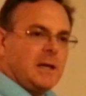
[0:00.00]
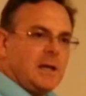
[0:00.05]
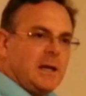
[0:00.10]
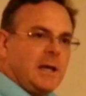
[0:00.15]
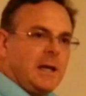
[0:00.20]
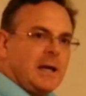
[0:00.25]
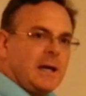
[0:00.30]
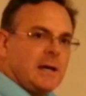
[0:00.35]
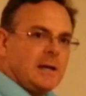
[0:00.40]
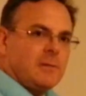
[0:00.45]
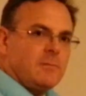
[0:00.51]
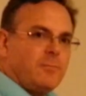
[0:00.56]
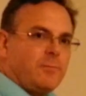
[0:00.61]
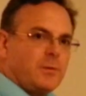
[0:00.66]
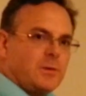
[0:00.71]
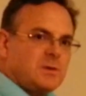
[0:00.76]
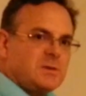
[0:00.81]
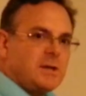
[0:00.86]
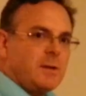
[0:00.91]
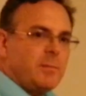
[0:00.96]
And for
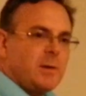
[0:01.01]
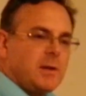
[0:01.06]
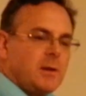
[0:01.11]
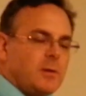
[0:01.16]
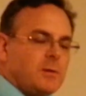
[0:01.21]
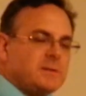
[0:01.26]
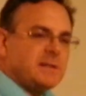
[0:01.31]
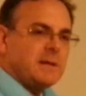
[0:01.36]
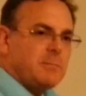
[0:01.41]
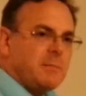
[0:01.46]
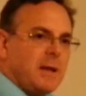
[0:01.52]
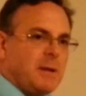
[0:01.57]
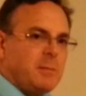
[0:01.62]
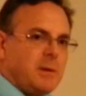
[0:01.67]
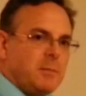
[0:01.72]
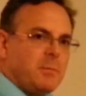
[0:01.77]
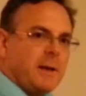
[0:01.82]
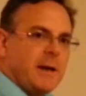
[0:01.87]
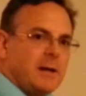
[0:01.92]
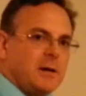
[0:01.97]
some of those, it may be
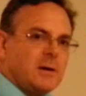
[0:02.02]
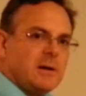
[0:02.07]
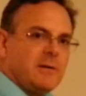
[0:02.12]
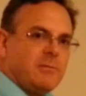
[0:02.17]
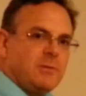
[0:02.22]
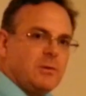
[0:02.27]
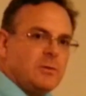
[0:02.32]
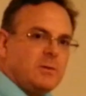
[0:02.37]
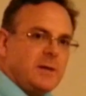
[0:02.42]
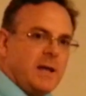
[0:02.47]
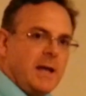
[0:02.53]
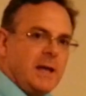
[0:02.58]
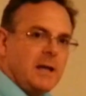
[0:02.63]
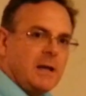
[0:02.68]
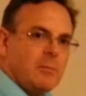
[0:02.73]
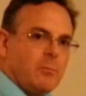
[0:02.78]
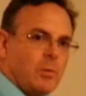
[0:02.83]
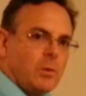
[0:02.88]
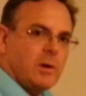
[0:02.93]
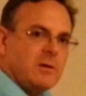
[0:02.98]
better if you take a
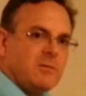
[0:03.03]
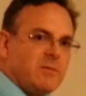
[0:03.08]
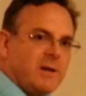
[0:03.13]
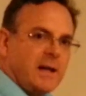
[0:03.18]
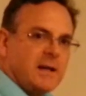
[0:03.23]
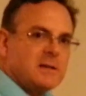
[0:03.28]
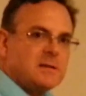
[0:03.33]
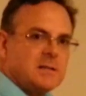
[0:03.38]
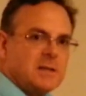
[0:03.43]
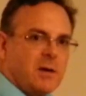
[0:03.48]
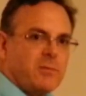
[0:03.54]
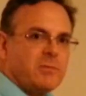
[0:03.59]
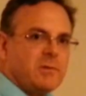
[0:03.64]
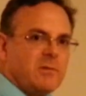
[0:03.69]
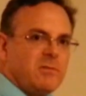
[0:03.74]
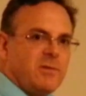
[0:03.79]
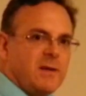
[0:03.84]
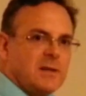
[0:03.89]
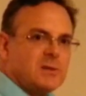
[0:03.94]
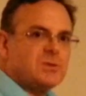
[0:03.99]
more advanced
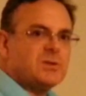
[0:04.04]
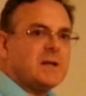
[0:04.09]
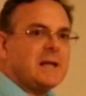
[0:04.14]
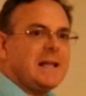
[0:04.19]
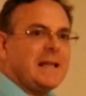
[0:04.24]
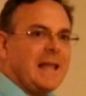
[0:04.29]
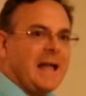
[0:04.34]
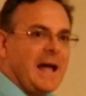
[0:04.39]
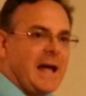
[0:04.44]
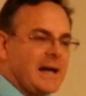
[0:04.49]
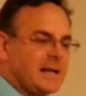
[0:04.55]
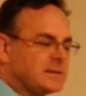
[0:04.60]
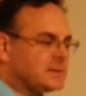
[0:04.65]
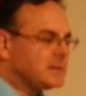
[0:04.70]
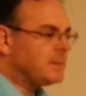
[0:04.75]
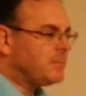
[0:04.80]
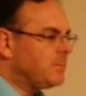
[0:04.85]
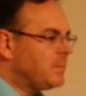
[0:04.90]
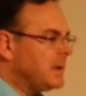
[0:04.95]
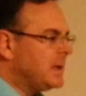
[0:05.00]
self-defense class.
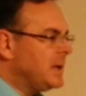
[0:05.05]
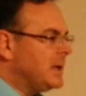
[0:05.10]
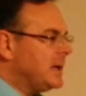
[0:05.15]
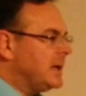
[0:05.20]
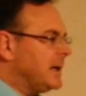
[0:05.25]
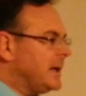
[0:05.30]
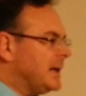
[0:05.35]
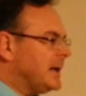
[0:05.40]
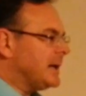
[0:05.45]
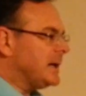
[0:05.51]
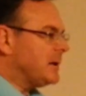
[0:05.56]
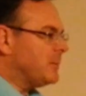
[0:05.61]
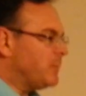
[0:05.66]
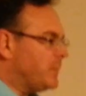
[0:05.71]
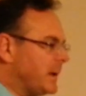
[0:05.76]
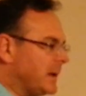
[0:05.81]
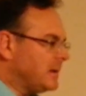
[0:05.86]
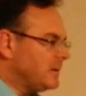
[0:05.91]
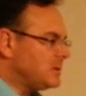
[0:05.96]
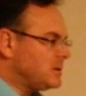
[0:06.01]

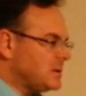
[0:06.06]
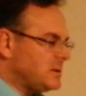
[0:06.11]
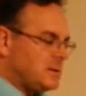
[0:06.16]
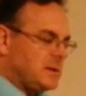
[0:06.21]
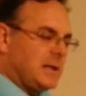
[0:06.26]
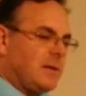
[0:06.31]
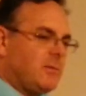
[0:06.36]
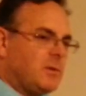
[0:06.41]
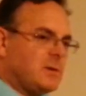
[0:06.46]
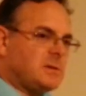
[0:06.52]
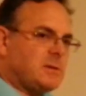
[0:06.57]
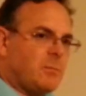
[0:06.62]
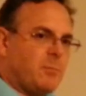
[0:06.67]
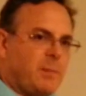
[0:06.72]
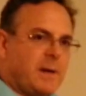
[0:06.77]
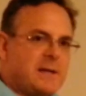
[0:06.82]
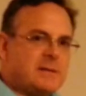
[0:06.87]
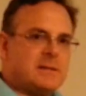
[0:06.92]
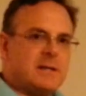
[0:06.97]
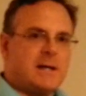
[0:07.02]
But just to give you some
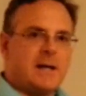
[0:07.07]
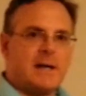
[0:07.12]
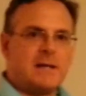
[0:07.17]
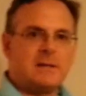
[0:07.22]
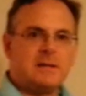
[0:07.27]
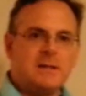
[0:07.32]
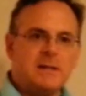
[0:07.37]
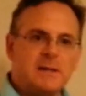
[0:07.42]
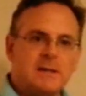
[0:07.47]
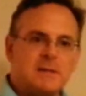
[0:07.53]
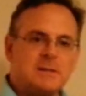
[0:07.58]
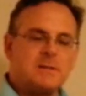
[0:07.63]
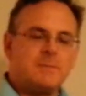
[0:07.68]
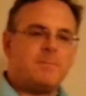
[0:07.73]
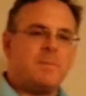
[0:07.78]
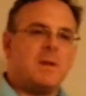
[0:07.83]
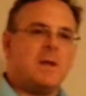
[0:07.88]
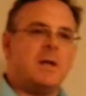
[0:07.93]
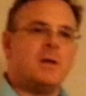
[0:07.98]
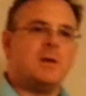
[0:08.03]
basic ideas.
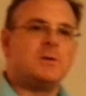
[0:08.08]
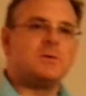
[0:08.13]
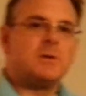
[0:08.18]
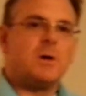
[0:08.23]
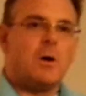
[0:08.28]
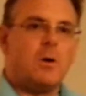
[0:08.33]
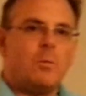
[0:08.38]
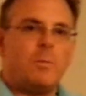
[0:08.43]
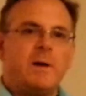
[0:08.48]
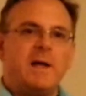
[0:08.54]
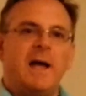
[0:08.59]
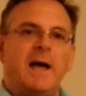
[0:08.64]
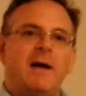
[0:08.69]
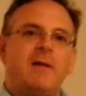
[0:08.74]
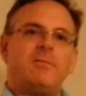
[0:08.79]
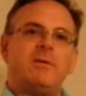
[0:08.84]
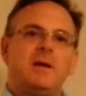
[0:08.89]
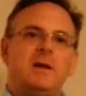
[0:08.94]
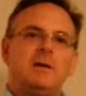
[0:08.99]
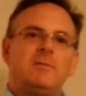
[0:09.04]
So we have
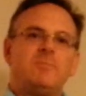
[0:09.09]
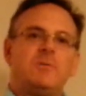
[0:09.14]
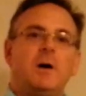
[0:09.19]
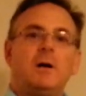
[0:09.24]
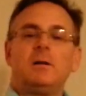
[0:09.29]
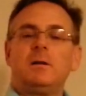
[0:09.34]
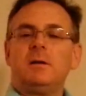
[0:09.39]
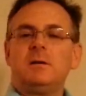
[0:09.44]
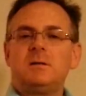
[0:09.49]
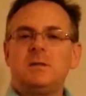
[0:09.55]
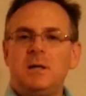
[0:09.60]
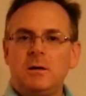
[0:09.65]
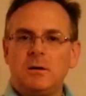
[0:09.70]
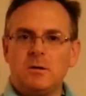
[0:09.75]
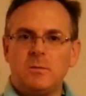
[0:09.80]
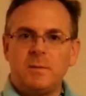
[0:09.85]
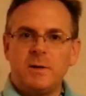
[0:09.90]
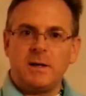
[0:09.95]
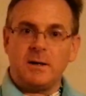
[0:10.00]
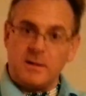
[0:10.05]
a volunteer to
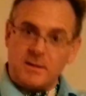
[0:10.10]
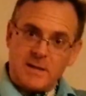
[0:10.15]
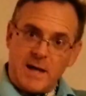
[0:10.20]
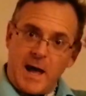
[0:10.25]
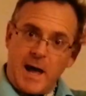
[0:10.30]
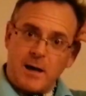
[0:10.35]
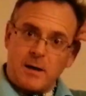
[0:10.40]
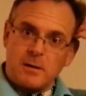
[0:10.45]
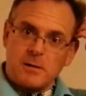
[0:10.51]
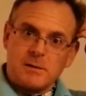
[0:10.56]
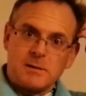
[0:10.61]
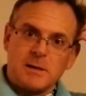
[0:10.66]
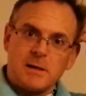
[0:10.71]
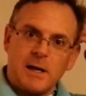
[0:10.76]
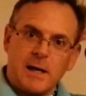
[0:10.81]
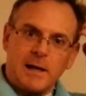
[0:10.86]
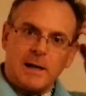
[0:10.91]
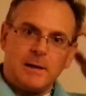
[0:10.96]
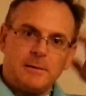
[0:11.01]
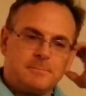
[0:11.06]
be an attacker
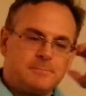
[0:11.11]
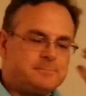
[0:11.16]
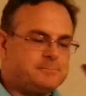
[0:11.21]
tonight.